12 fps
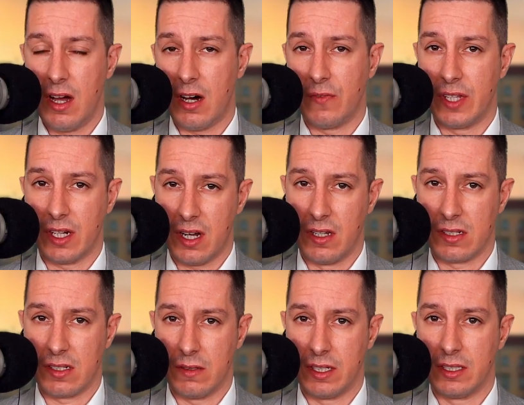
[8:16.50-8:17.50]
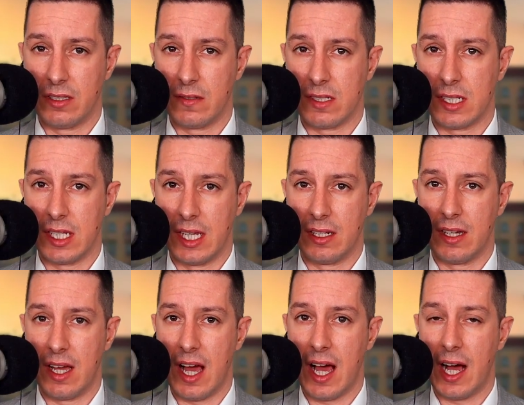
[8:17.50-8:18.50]
of the consulate to see
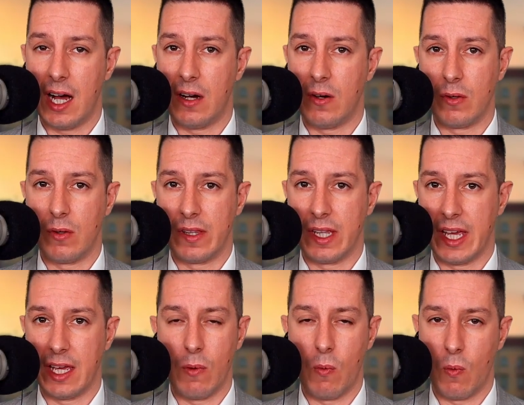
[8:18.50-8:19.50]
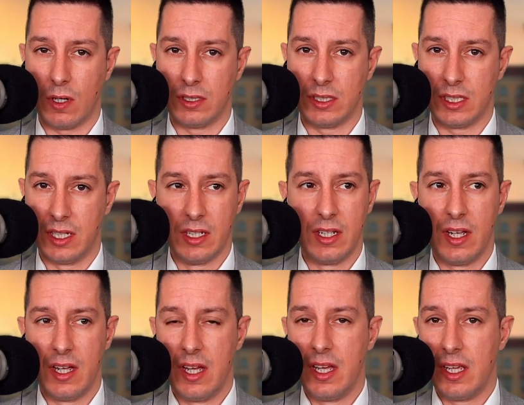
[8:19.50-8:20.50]
how they want
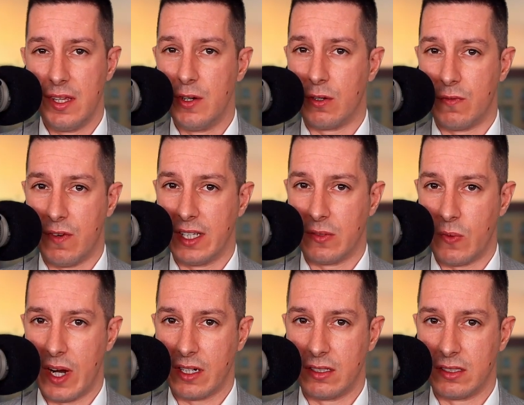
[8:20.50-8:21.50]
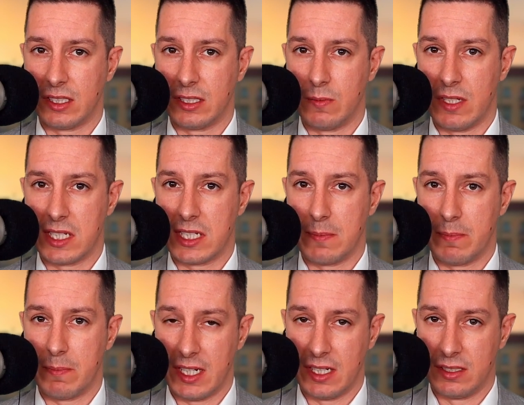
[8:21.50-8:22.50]
your vital records to be
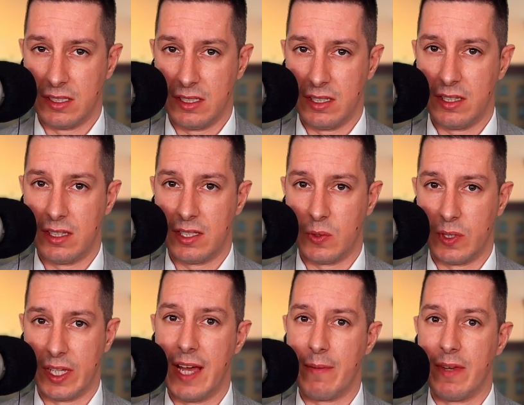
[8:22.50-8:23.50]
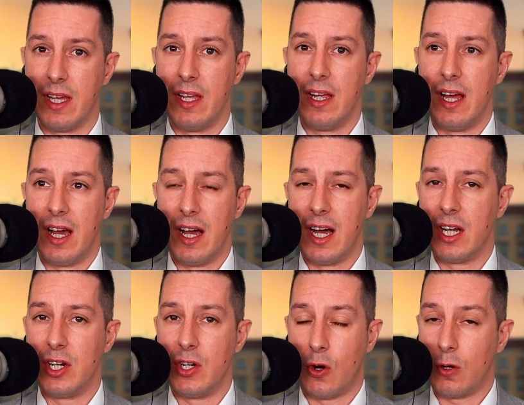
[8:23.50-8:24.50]
submitted to them.
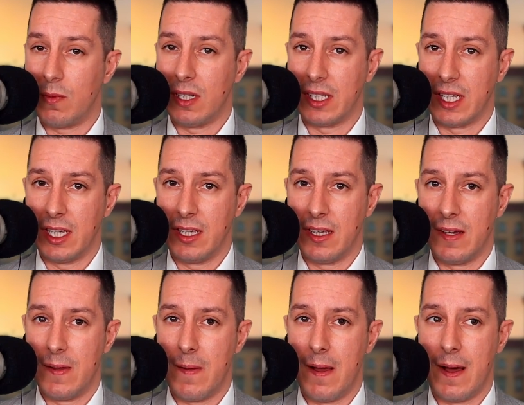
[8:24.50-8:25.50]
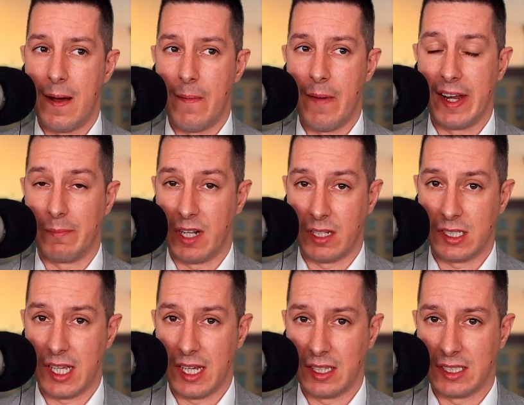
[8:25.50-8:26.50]
Normally, and I'm not
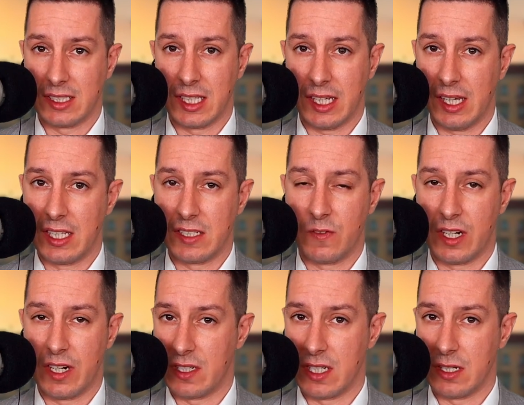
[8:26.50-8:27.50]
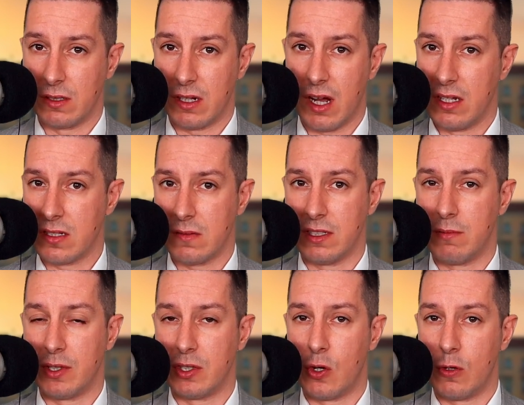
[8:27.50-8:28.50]
saying that's the case for every single consulate,
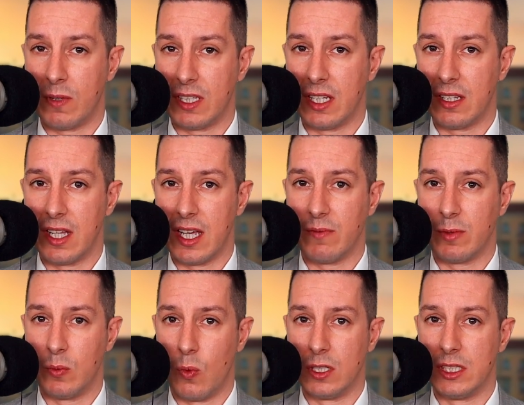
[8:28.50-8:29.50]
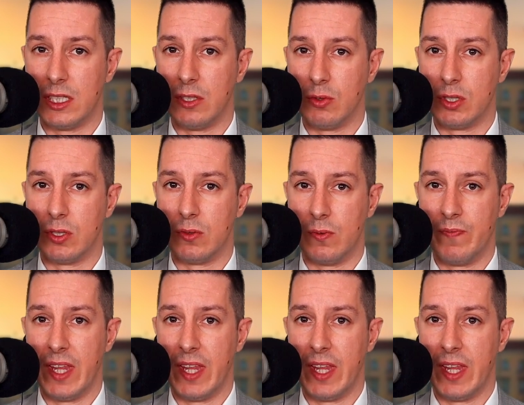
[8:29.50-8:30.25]
but normally they would want you to